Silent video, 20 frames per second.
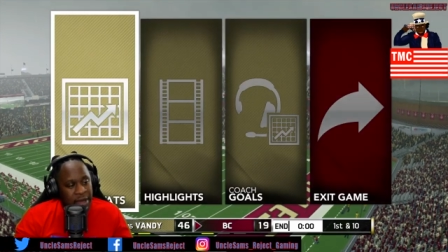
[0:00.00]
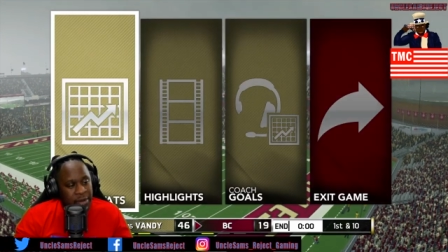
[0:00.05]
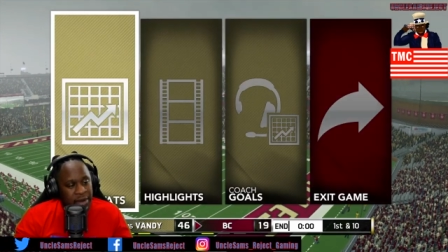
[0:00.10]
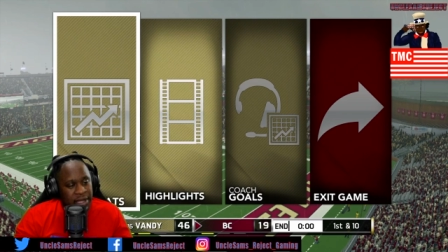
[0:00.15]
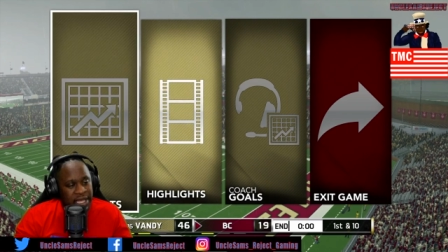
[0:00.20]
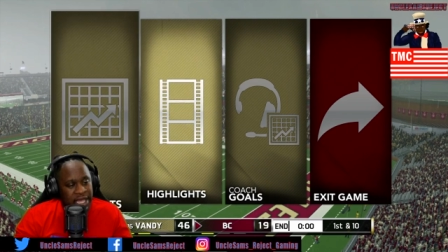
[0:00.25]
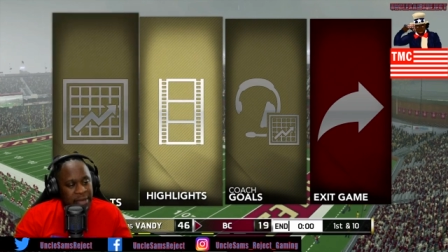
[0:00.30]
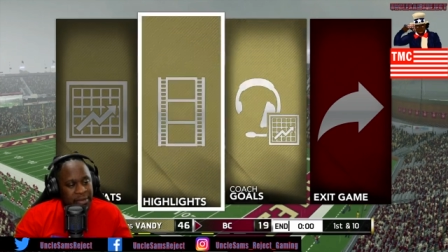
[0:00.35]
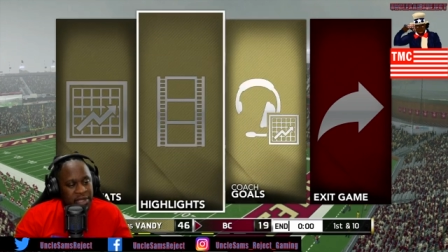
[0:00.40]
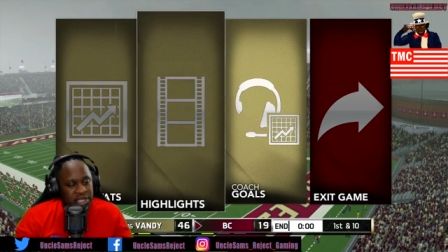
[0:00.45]
we were
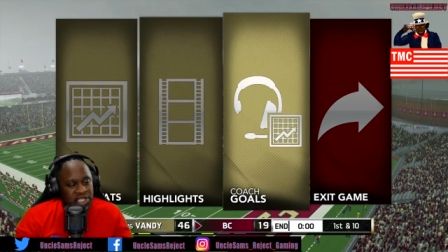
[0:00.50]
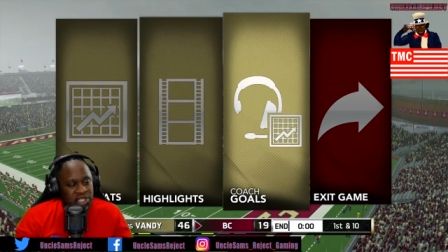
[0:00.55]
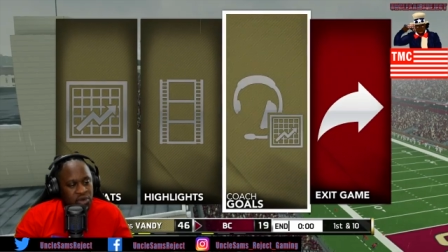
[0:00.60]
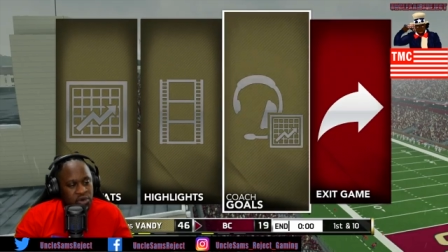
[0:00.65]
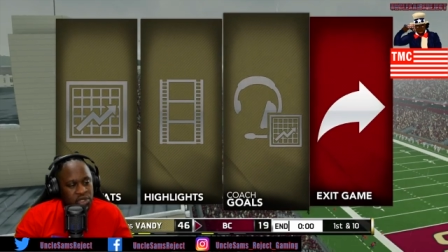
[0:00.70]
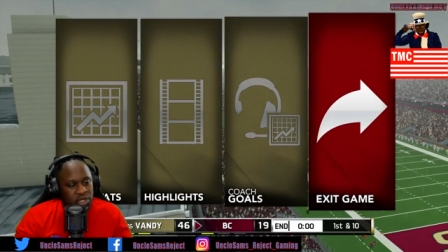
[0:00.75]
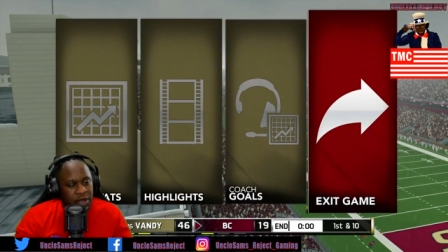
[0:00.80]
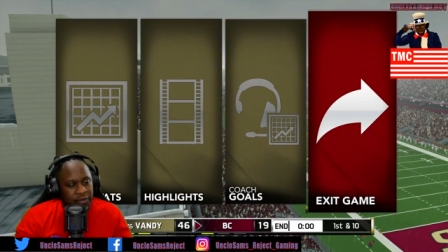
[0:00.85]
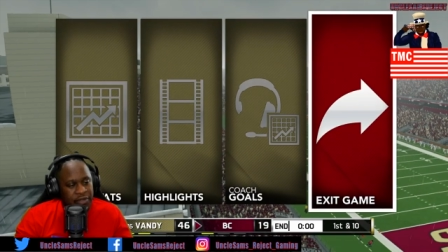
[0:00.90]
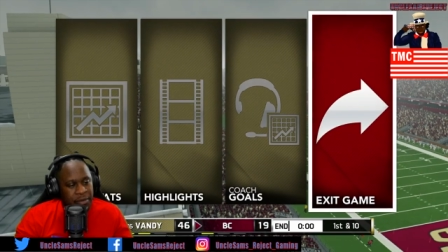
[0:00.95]
able to keep
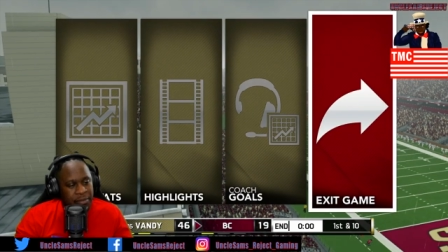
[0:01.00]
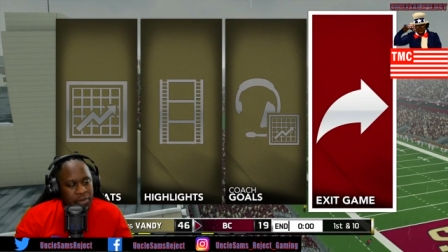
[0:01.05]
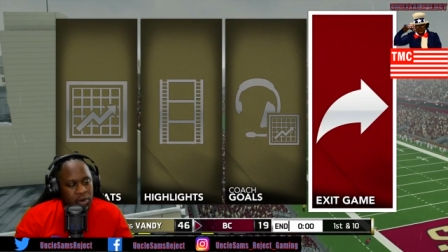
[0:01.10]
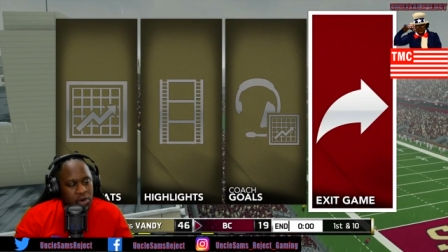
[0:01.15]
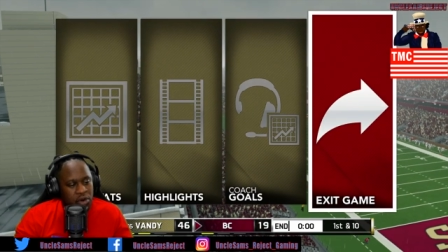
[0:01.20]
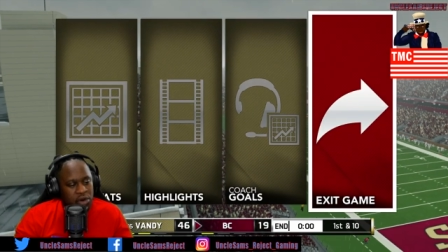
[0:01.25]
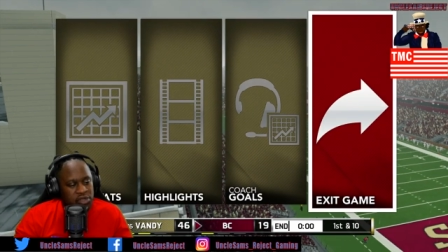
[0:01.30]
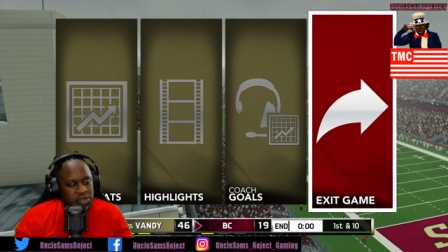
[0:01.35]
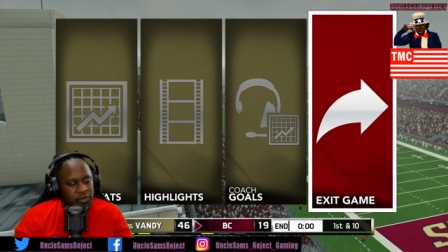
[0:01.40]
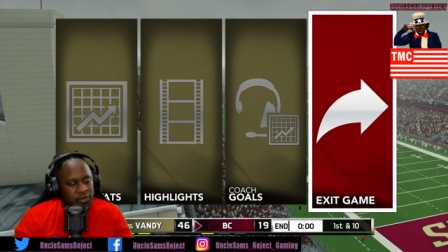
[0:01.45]
these dudes
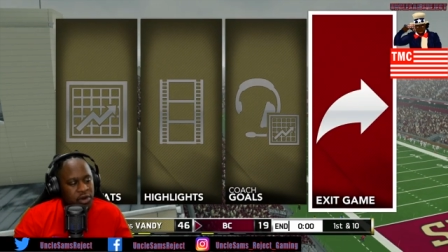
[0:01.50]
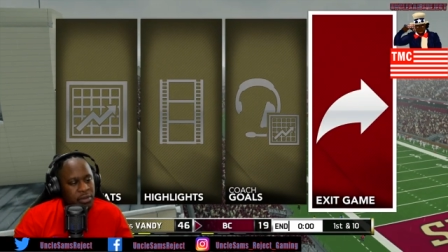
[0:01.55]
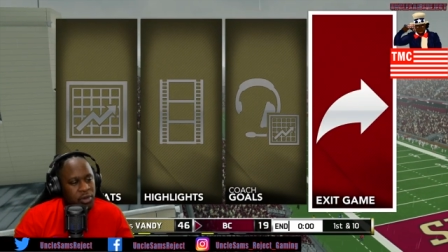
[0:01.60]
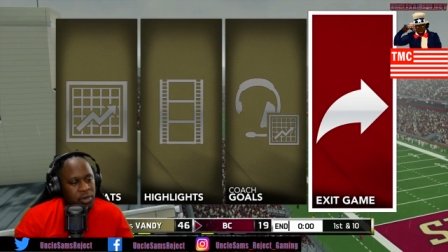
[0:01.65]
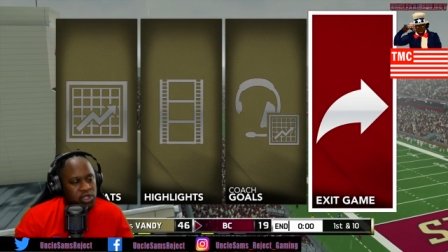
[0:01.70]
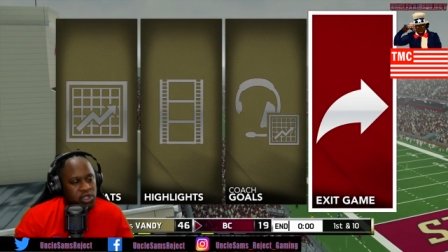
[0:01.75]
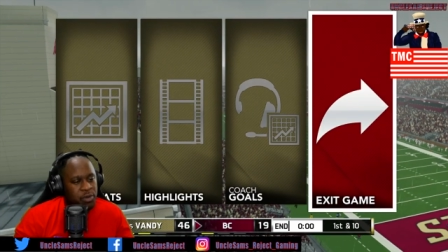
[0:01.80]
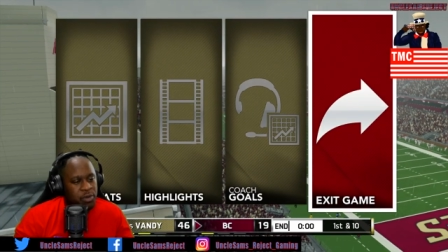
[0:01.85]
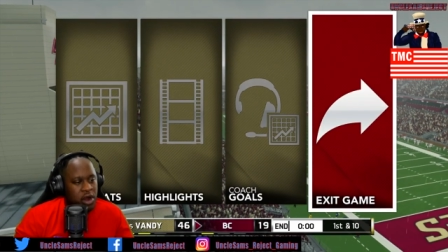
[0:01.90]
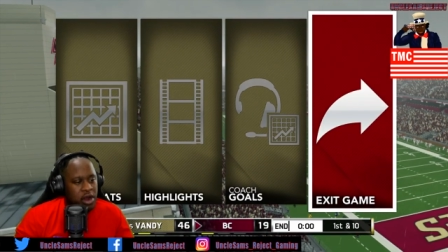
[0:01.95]
off the boards
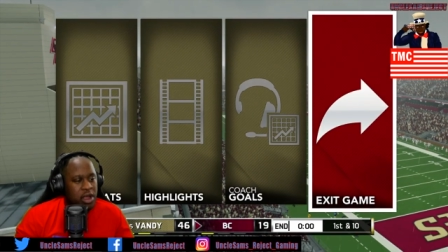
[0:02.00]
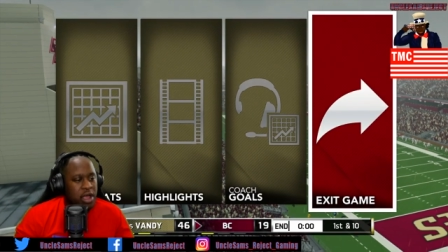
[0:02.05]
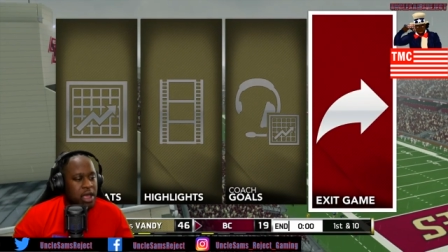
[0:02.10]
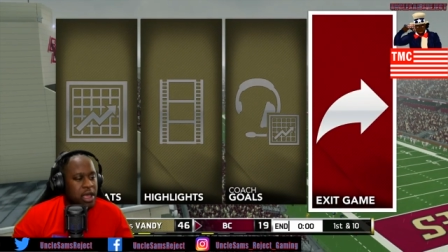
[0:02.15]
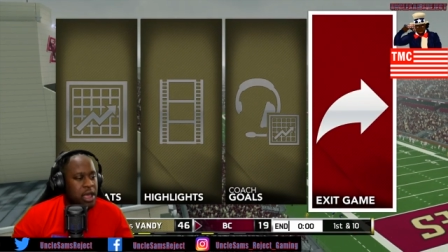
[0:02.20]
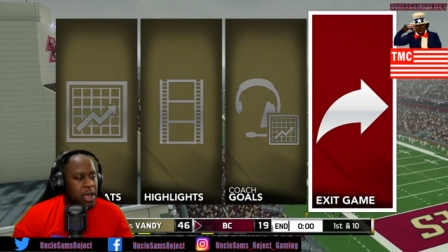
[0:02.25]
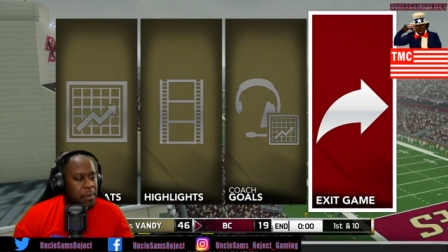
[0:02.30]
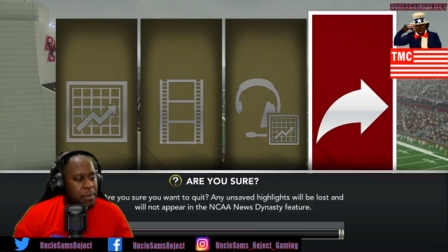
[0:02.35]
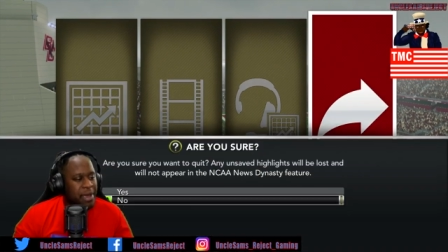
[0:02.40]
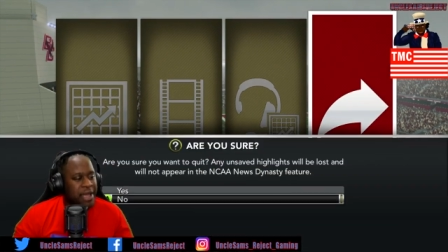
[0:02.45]
for the most
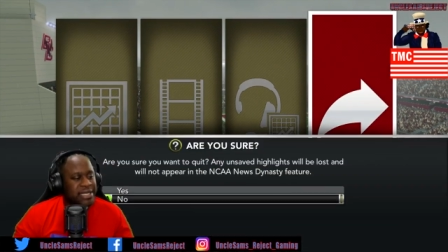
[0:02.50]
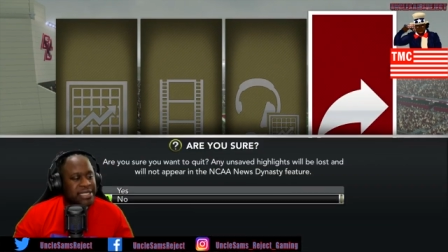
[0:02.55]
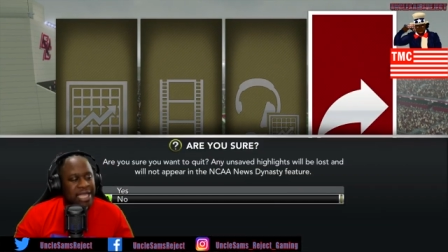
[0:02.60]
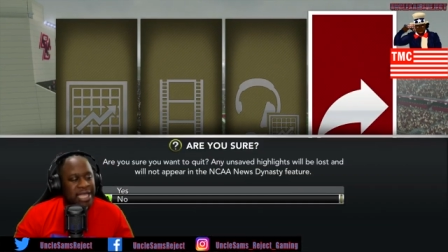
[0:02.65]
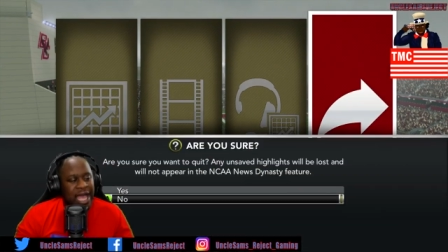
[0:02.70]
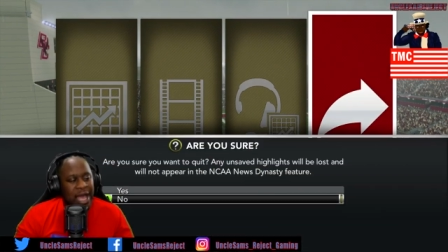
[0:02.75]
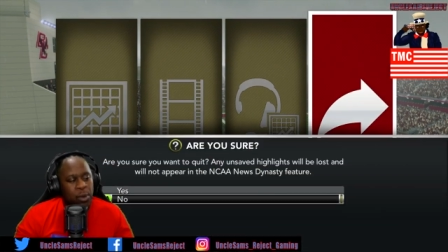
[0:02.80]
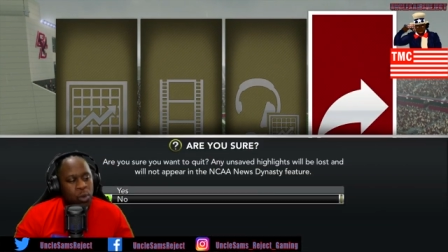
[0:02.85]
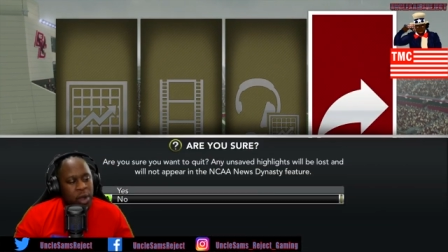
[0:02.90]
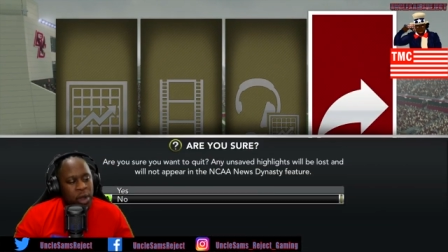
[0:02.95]
part.
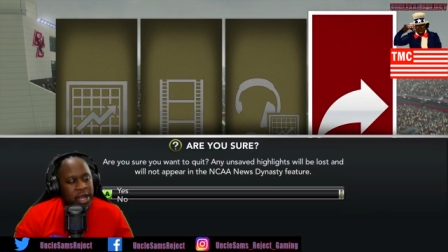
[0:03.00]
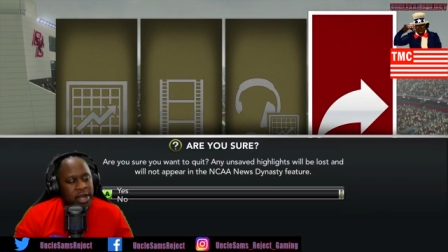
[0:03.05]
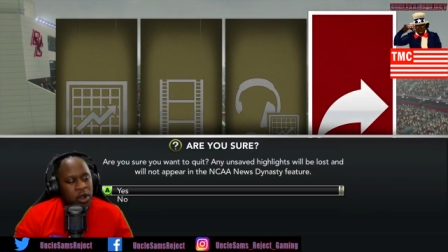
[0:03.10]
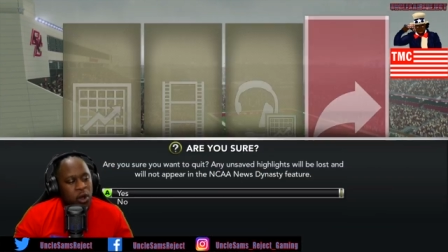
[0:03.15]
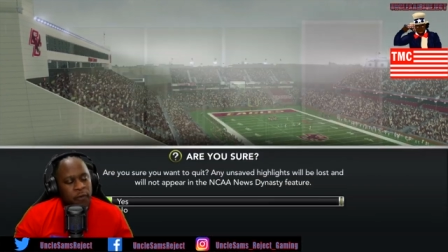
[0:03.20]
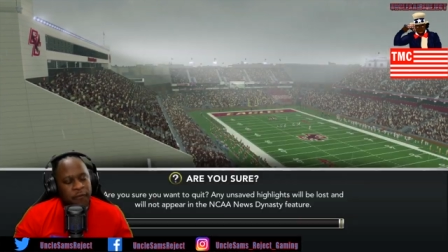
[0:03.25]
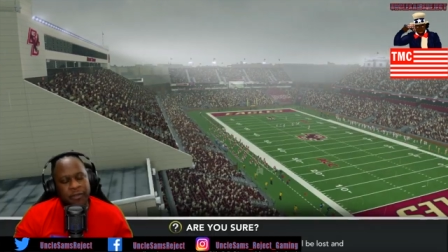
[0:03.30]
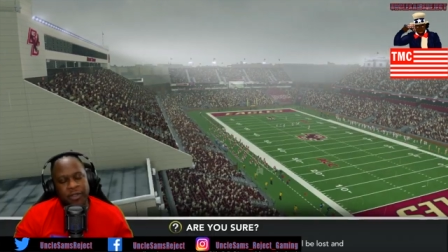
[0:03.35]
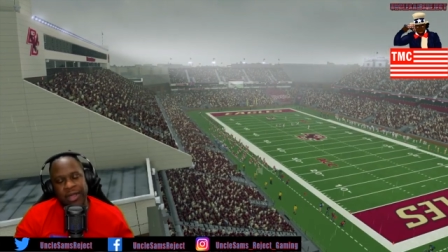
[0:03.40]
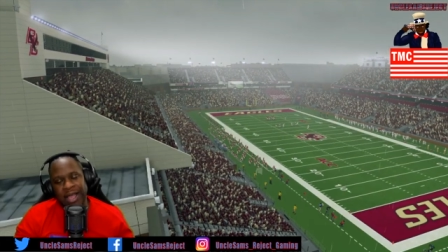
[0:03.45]
Big time
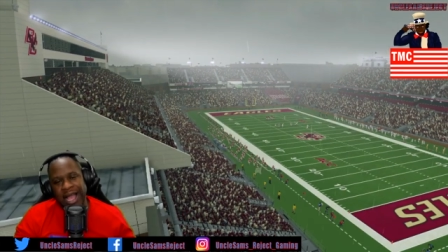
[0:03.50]
win.